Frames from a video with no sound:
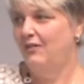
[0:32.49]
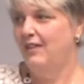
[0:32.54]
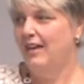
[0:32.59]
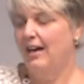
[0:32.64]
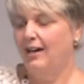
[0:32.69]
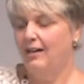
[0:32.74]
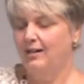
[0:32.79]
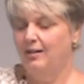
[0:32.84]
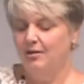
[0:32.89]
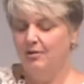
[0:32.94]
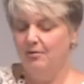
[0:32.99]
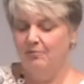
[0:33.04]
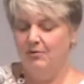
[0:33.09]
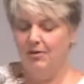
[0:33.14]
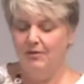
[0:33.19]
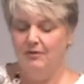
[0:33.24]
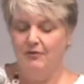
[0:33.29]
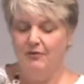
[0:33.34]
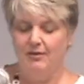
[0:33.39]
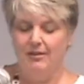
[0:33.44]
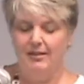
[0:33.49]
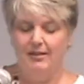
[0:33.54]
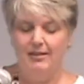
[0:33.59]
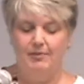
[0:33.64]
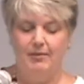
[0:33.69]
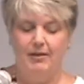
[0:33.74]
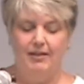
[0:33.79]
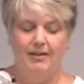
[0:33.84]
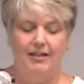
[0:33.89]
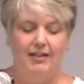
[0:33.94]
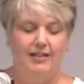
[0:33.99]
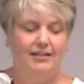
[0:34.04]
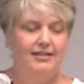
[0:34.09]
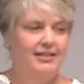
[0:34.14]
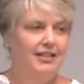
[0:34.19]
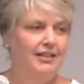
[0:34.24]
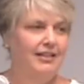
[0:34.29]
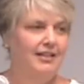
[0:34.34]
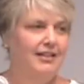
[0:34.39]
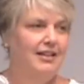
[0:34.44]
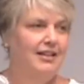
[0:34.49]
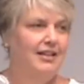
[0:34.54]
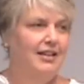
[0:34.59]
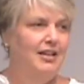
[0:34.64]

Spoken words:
that beautiful experience. And